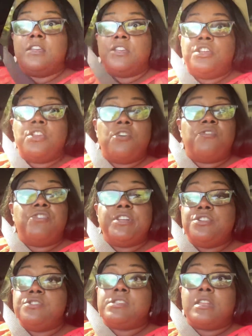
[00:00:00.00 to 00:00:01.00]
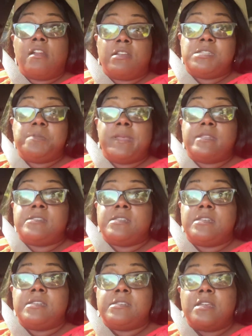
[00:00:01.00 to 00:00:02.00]
you know, reducing our
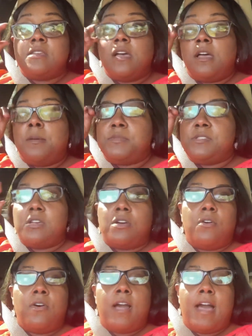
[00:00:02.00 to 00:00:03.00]
expenses. Um, so